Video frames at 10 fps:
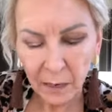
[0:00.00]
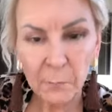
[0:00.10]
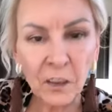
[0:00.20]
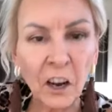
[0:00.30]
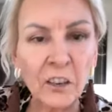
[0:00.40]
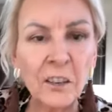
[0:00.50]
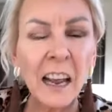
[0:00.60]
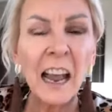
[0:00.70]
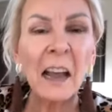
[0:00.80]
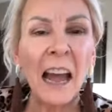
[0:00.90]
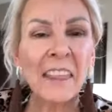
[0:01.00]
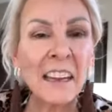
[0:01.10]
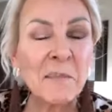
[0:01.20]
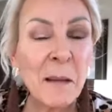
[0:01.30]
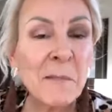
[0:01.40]
I'm not used, I
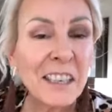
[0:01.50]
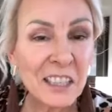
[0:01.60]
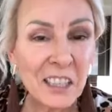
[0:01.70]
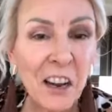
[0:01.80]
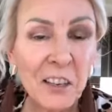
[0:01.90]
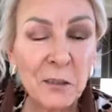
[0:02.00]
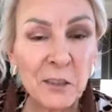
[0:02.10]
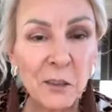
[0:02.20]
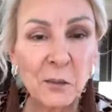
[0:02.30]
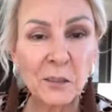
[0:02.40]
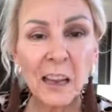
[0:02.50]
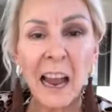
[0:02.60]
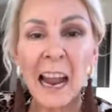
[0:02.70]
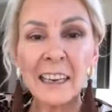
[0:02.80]
think maybe I just got used to those.